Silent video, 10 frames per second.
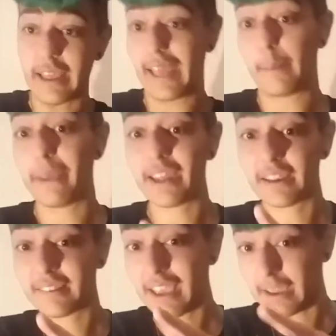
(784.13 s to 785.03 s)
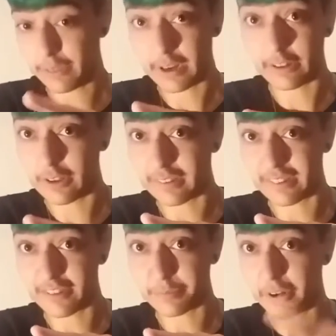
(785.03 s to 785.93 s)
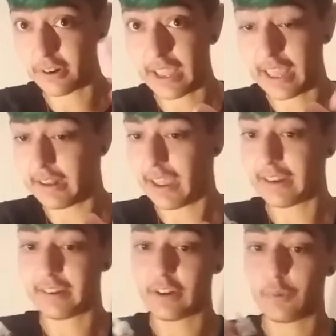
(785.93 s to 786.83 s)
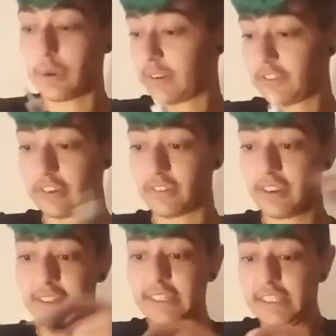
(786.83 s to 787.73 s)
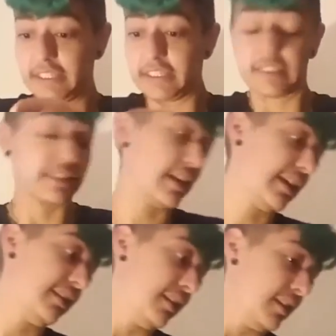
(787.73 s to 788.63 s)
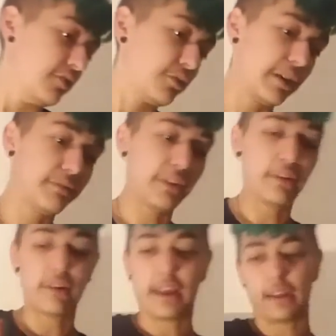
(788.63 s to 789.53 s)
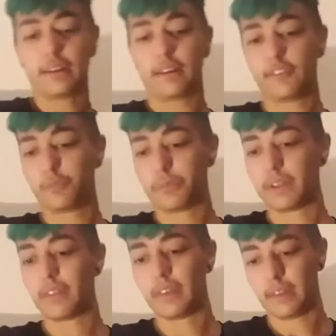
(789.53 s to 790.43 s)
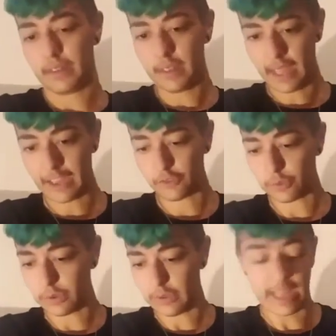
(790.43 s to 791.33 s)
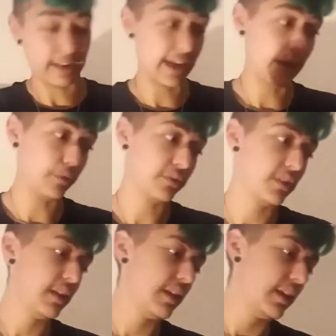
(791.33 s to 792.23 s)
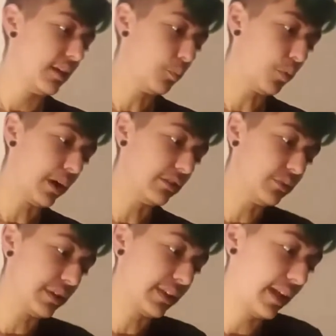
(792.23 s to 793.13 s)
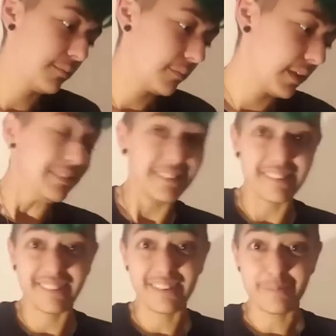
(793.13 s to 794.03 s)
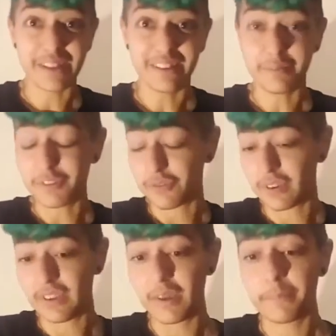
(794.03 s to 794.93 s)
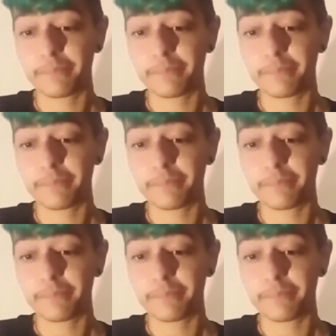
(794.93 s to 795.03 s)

I had a panic attack. I thought I lost this part, and I did not want to just, oh god, try and figure out how to spread the actual henna out while doing that. This is going to be a little bit tricky.